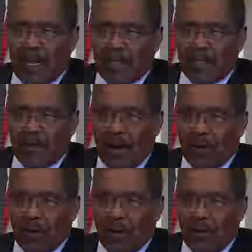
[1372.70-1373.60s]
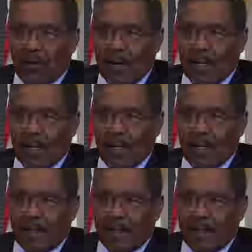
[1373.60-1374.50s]
action, if I recall correctly.
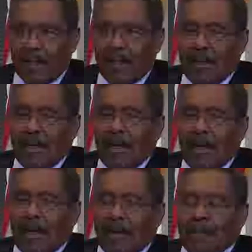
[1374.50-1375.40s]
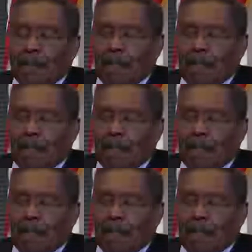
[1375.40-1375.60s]
I